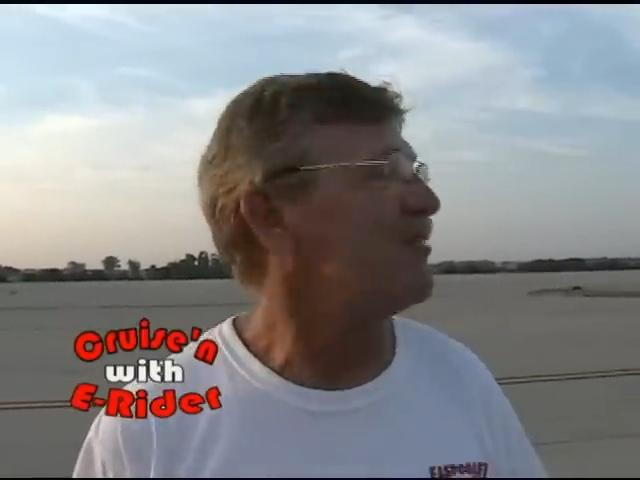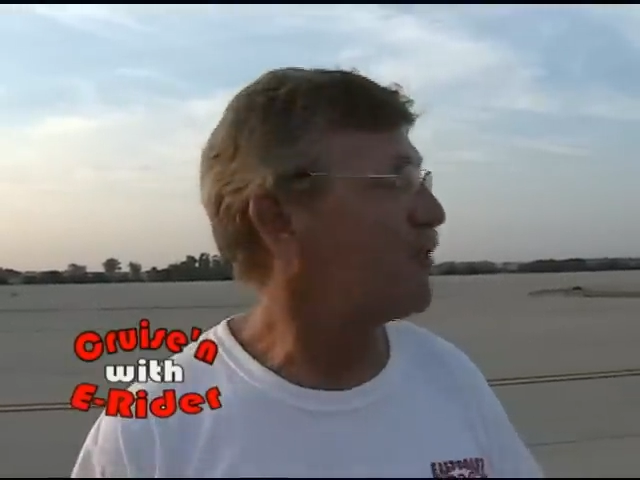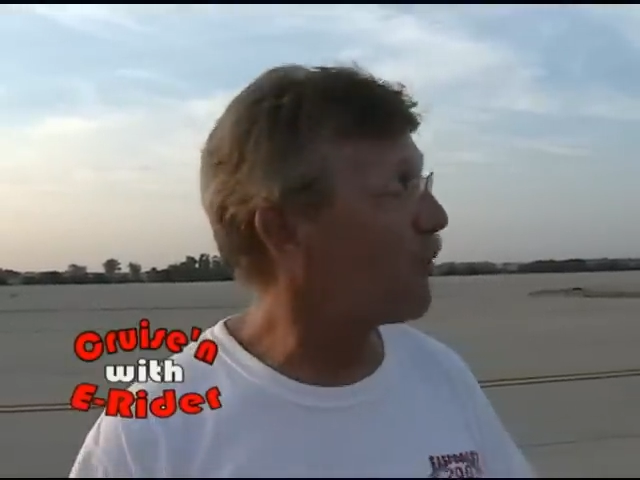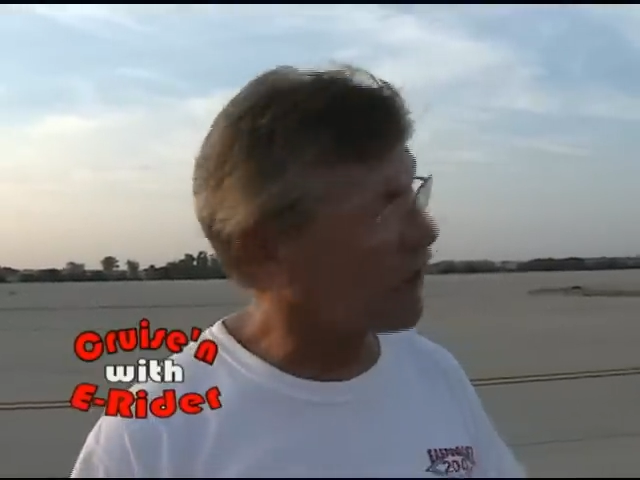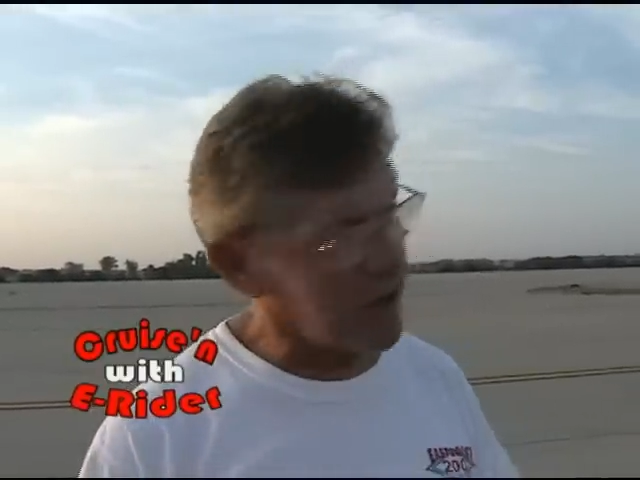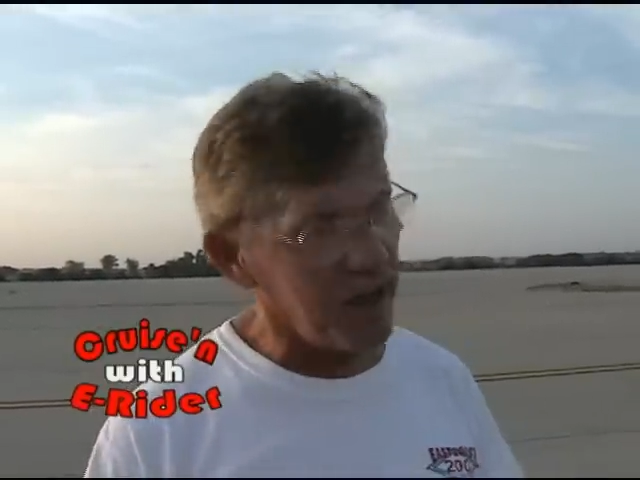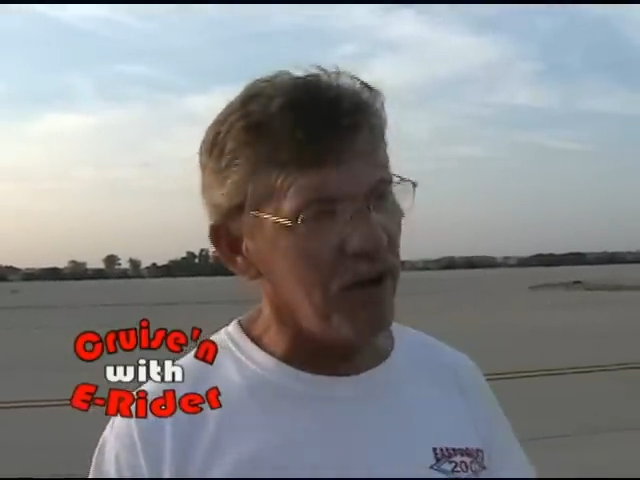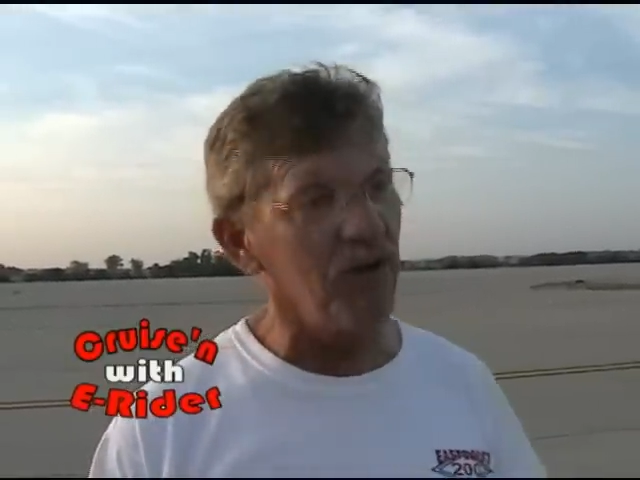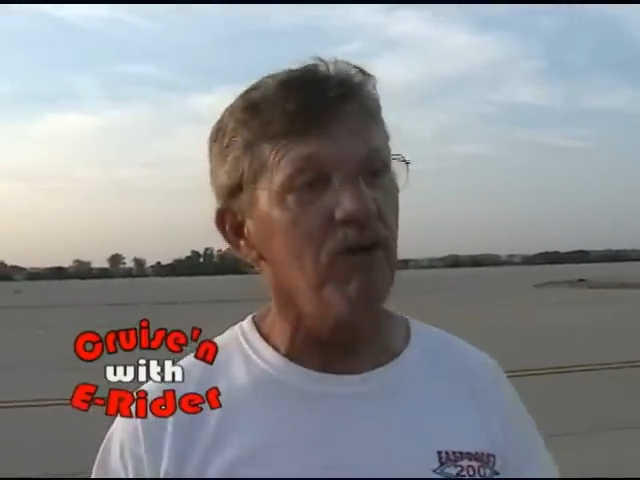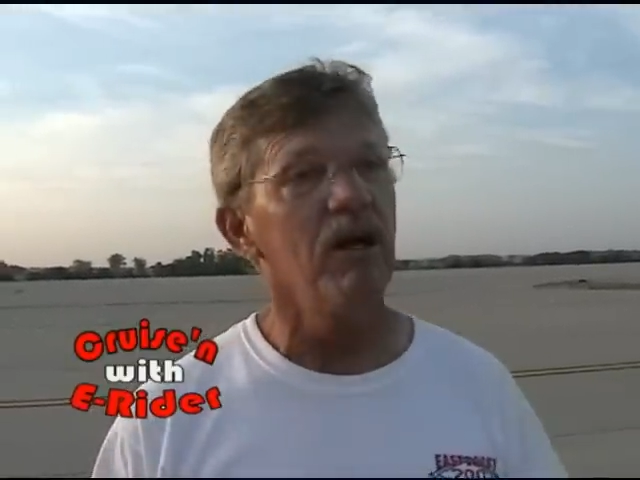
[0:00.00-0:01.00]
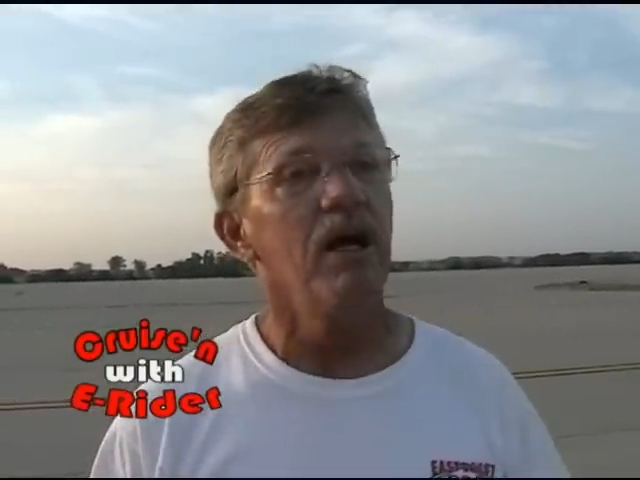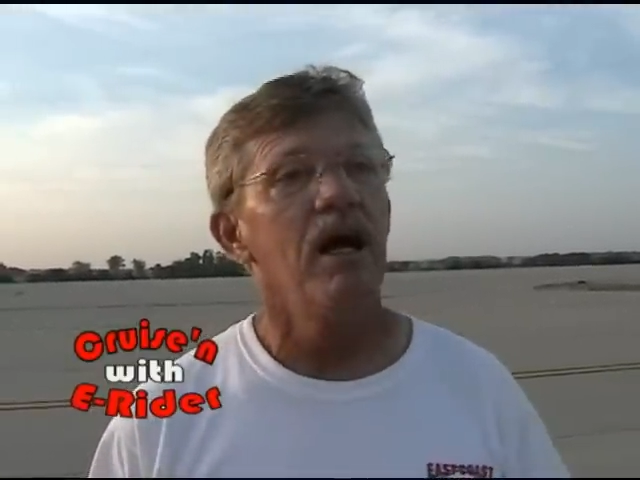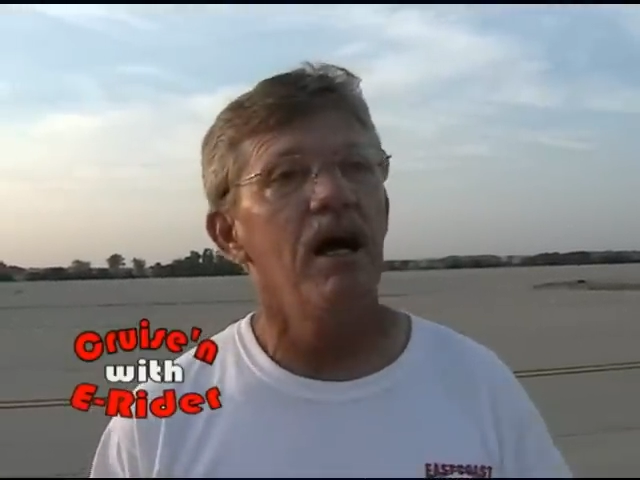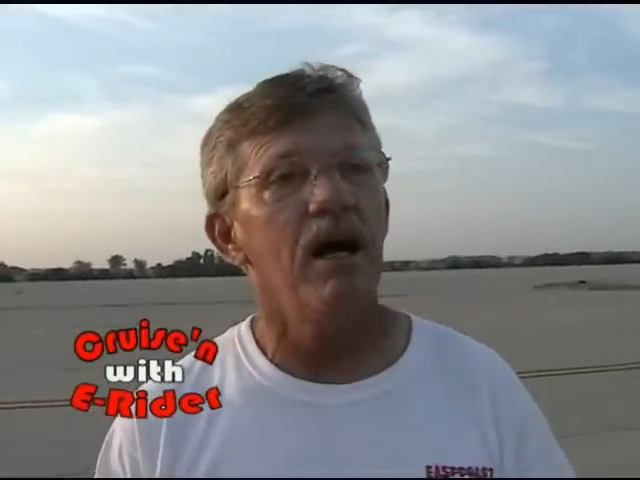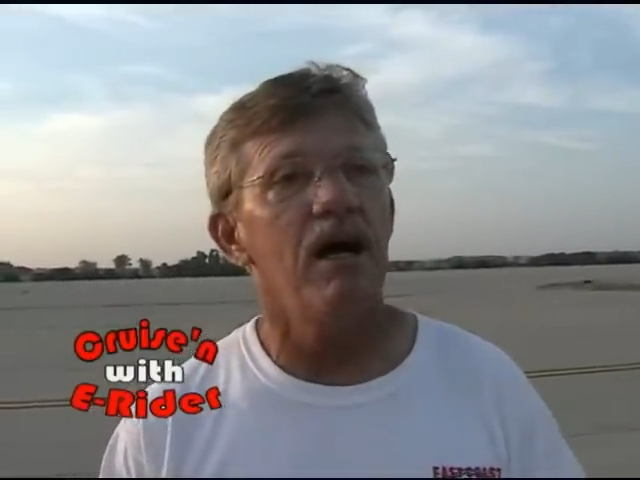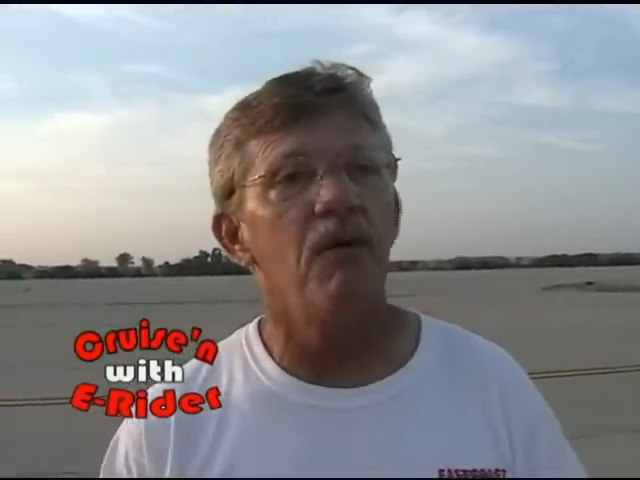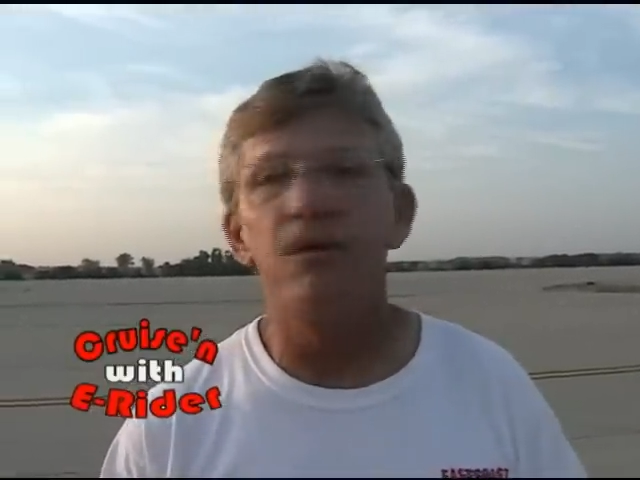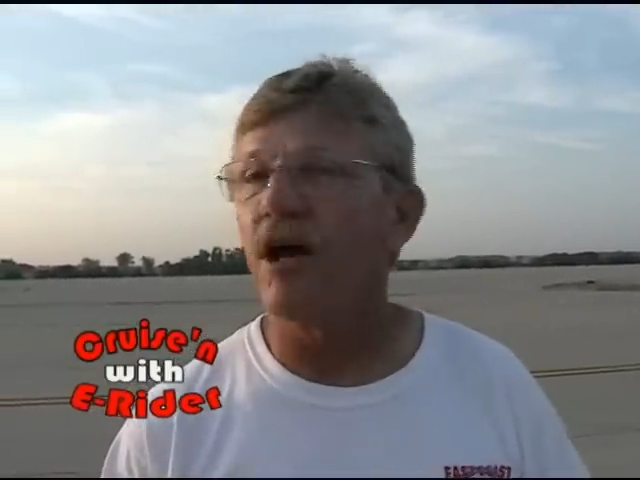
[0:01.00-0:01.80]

So we're here. We're